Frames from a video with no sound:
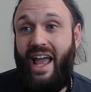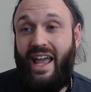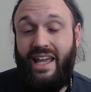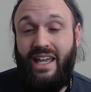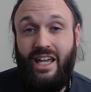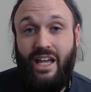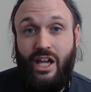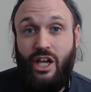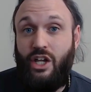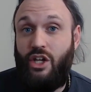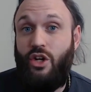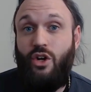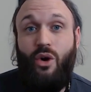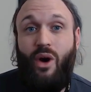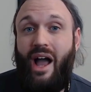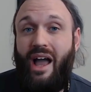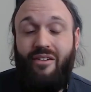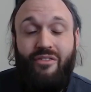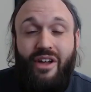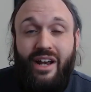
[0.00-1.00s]
"Hey,
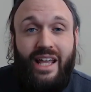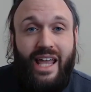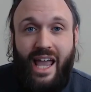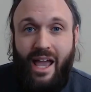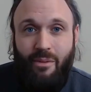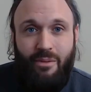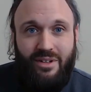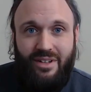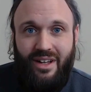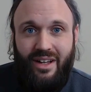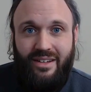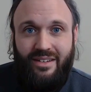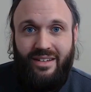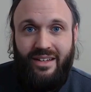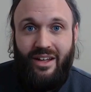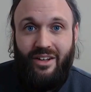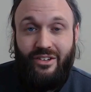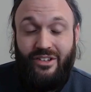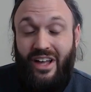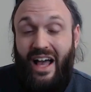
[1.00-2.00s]
you don't have any Amazon
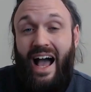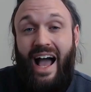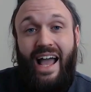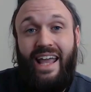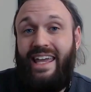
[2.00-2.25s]
sales.